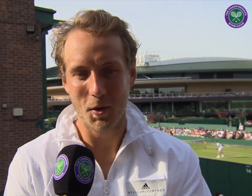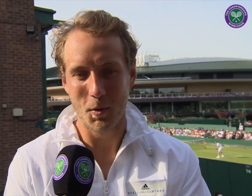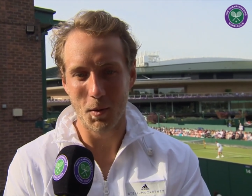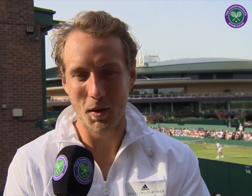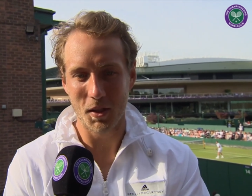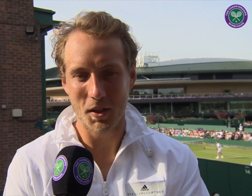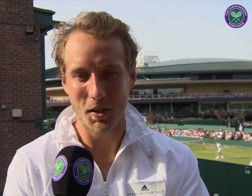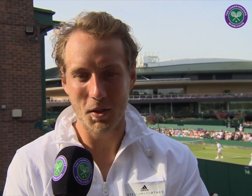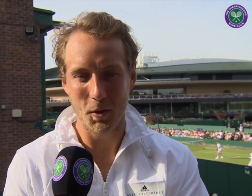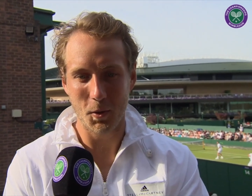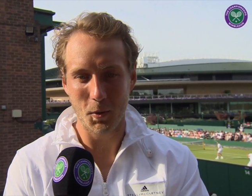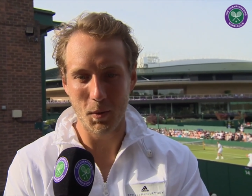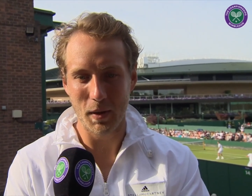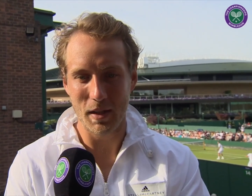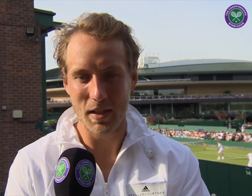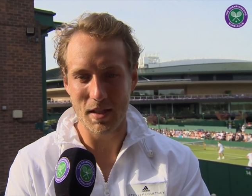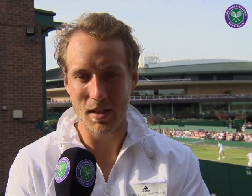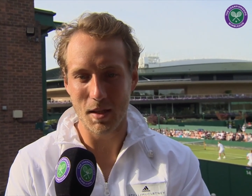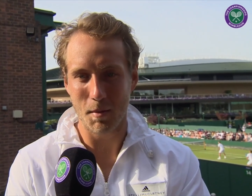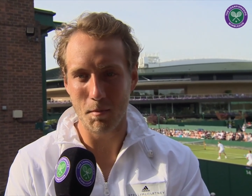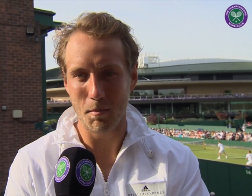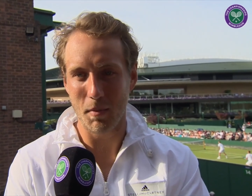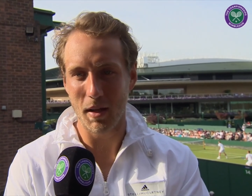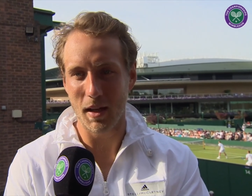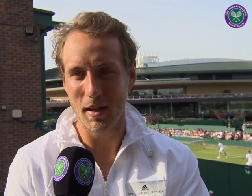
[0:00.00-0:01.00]
want to win
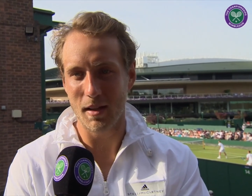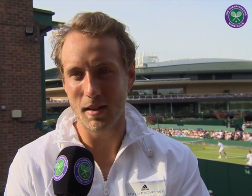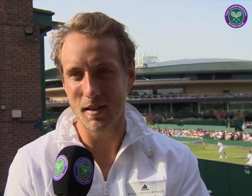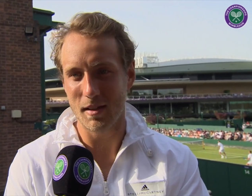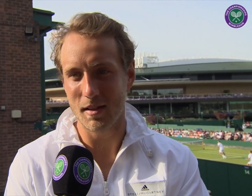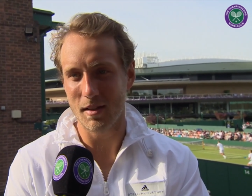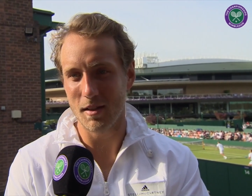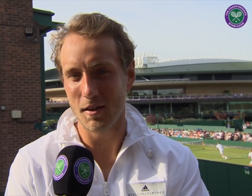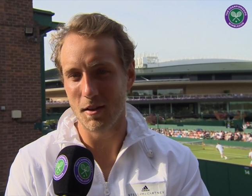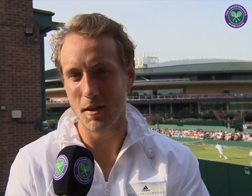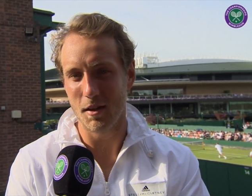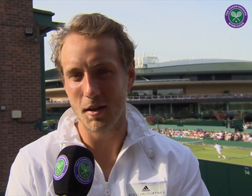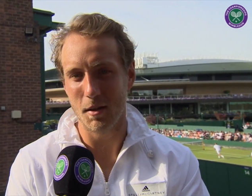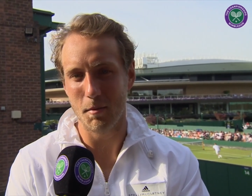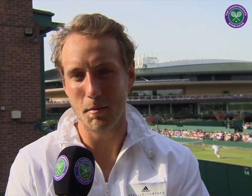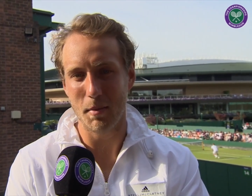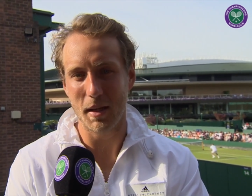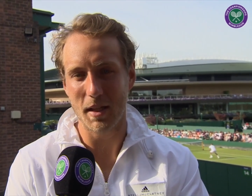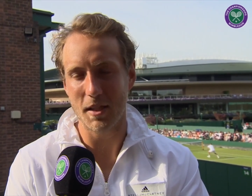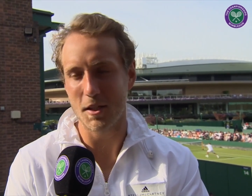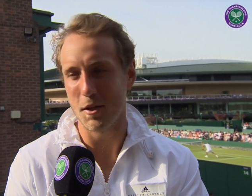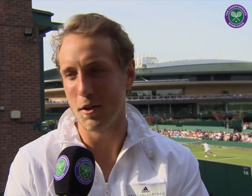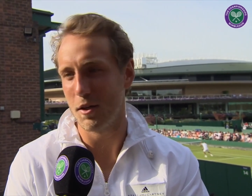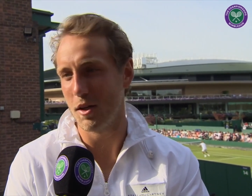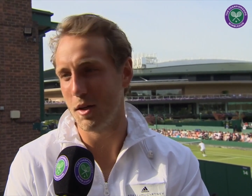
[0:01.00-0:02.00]
some big
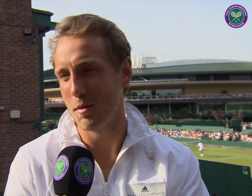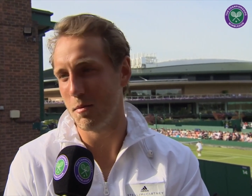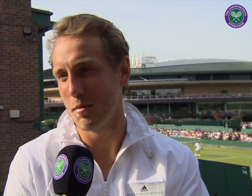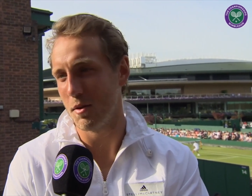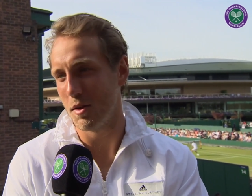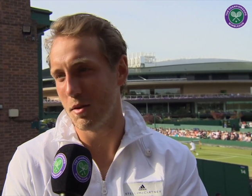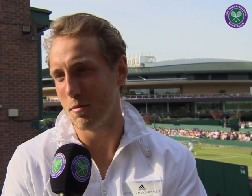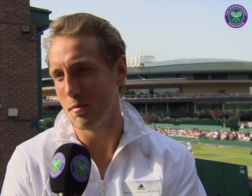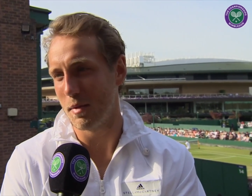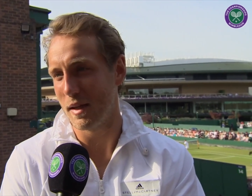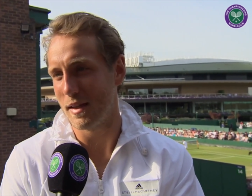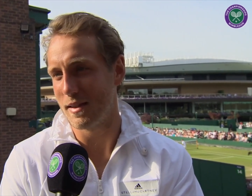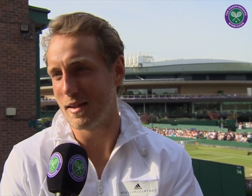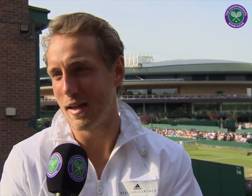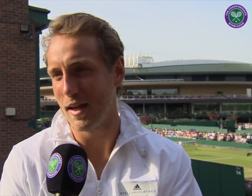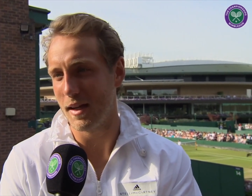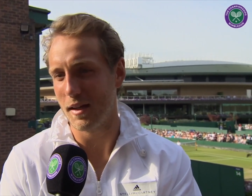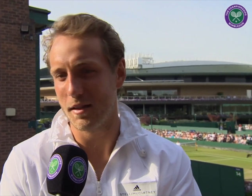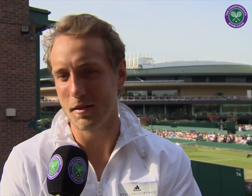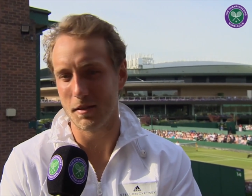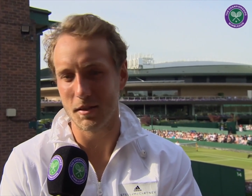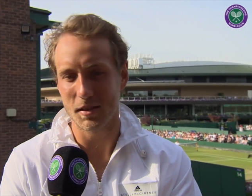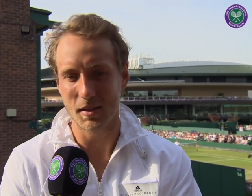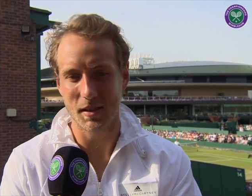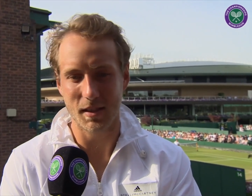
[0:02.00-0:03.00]
tournament, big
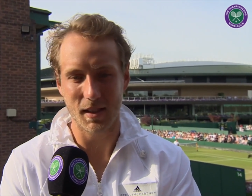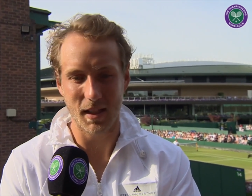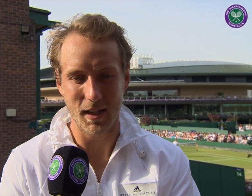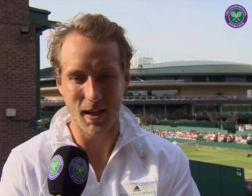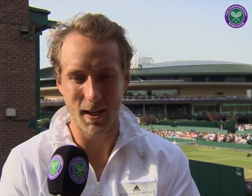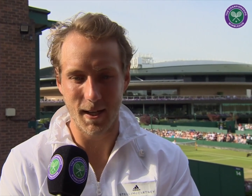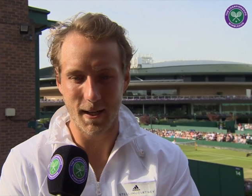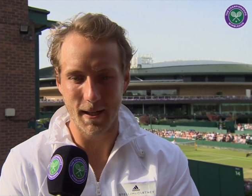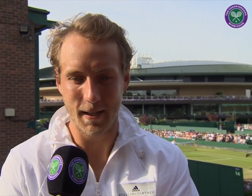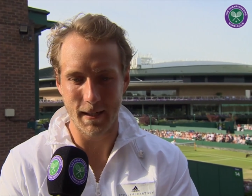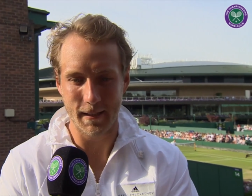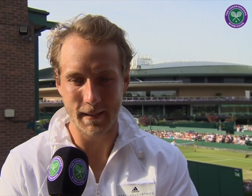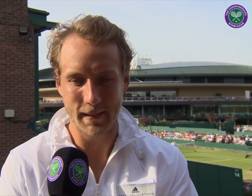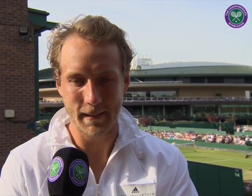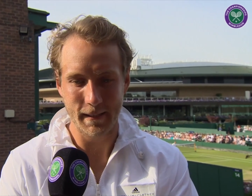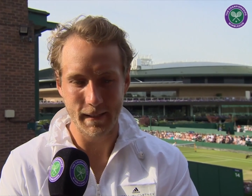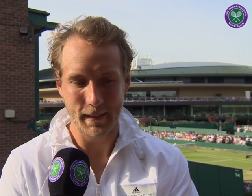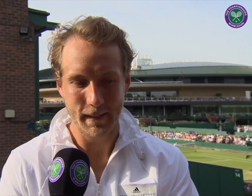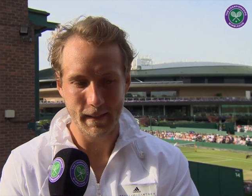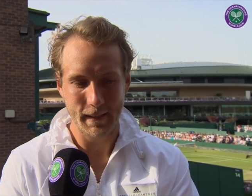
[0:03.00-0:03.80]
titles. I